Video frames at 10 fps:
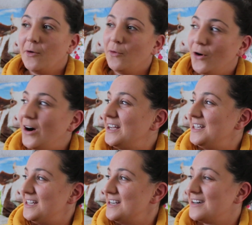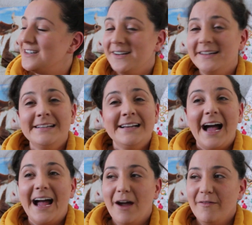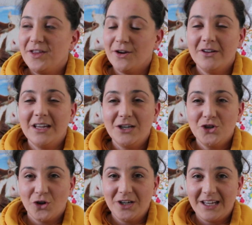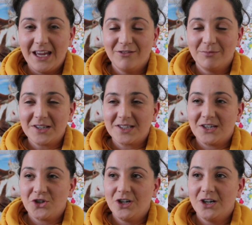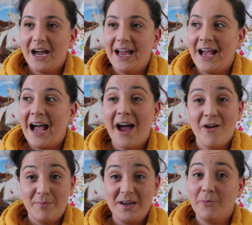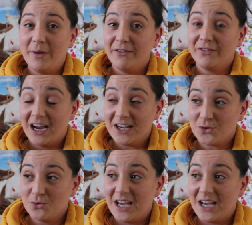what a year. I have thoroughly enjoyed Cavemas this year. I have been a bit frazzled